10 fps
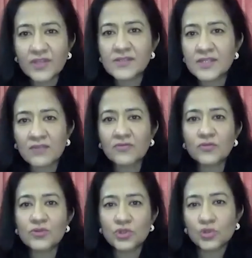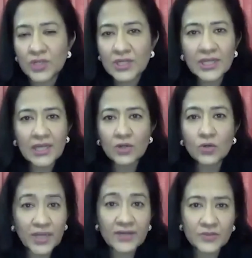CFOs should
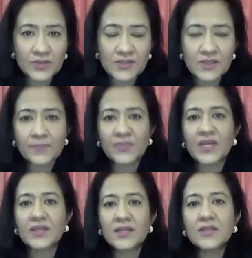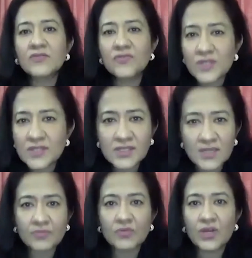look at risk. I think the first
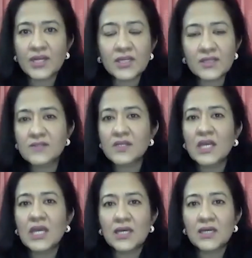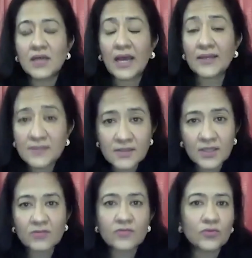step really is, as a
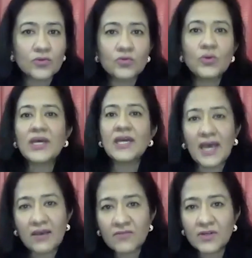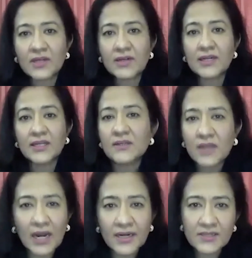CFO, do I have a clear
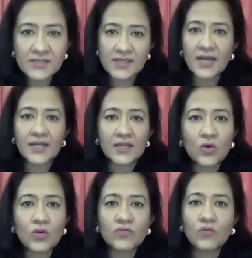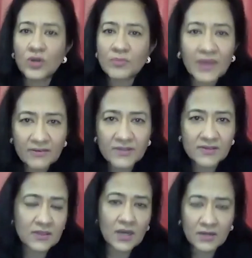understanding of what my
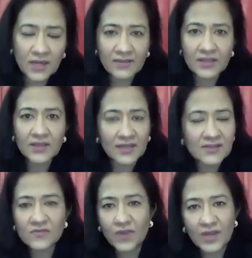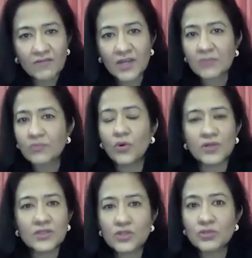risks are? I think that's very, very
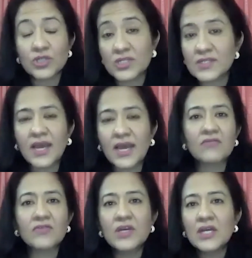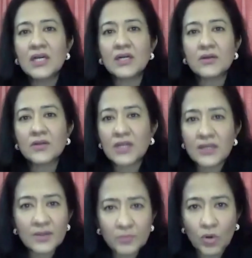important to just have a
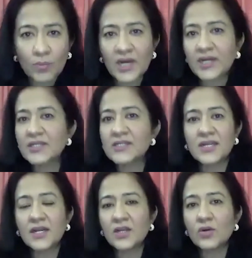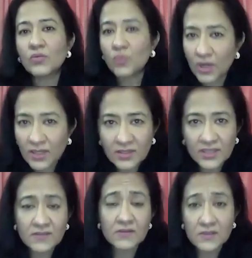clear and proper understanding of what
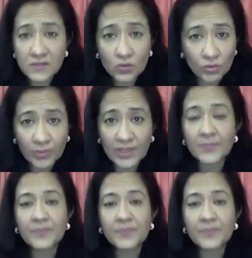these risks could be.